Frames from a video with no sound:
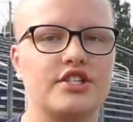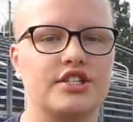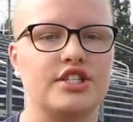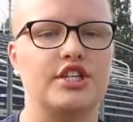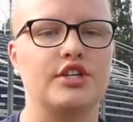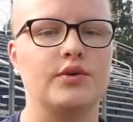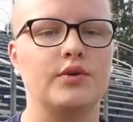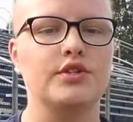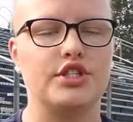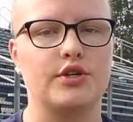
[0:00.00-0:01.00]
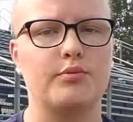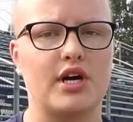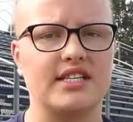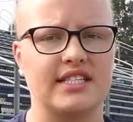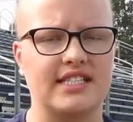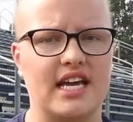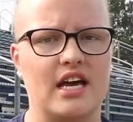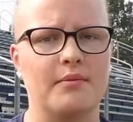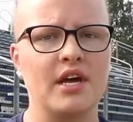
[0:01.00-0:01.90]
her to do a breast exam,